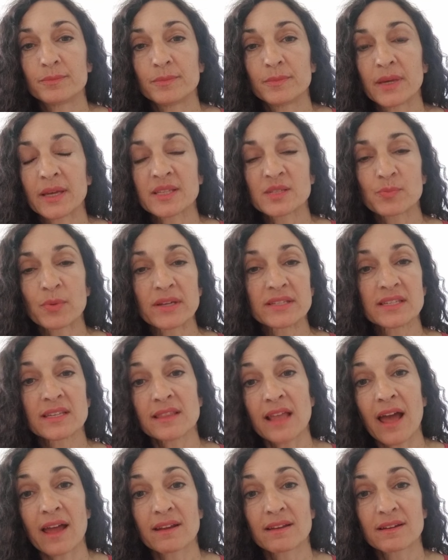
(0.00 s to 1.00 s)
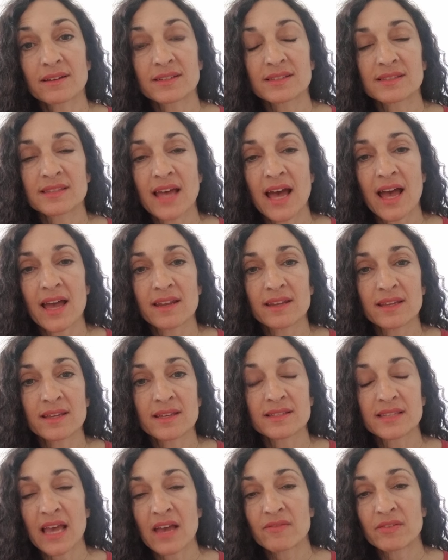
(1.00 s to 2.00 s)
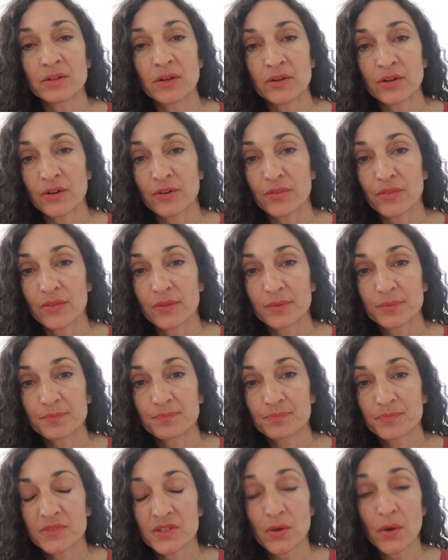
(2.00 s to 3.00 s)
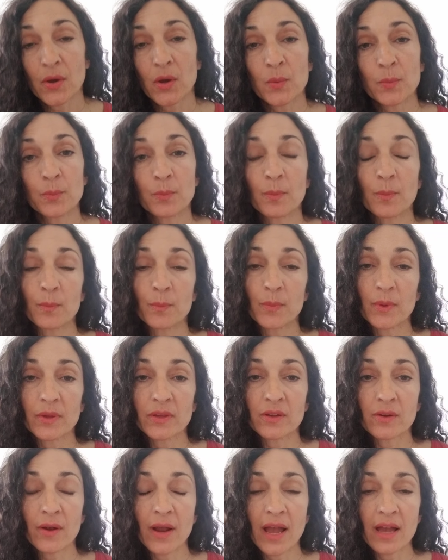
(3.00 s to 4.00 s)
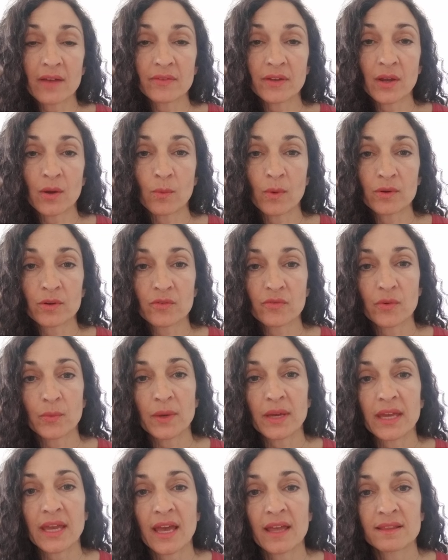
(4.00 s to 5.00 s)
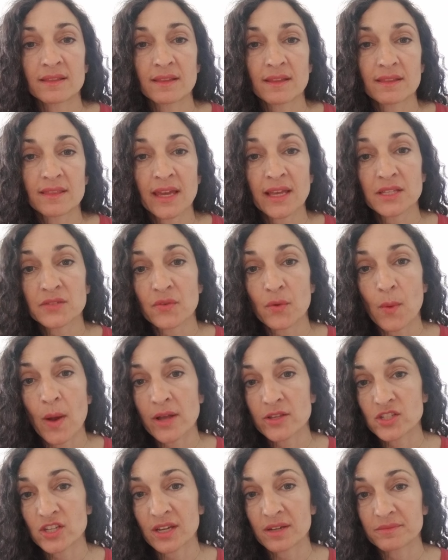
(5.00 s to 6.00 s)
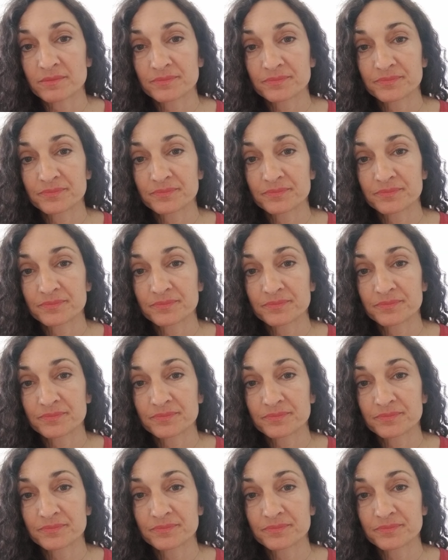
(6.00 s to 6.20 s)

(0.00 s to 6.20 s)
expressing that, because that is heaven on earth. So I hope you're having a wonderful weekend. Thanks for watching.